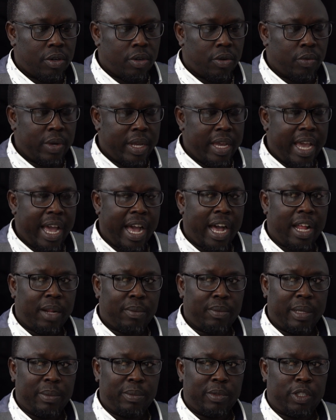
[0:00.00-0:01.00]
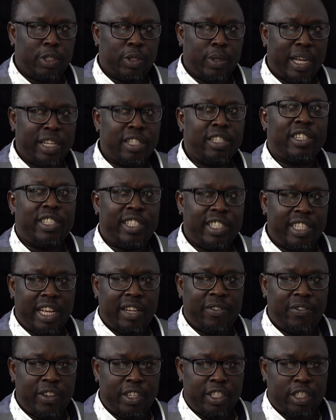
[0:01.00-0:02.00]
We help them to
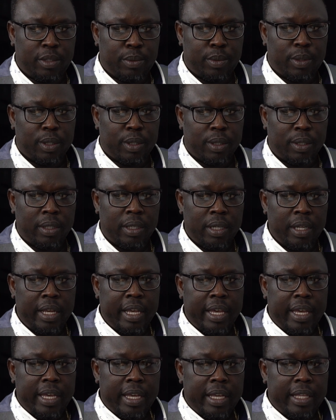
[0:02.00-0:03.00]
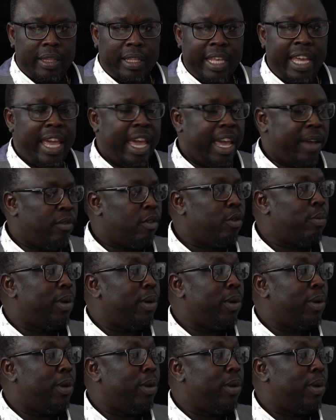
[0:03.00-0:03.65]
understand, first of all, they have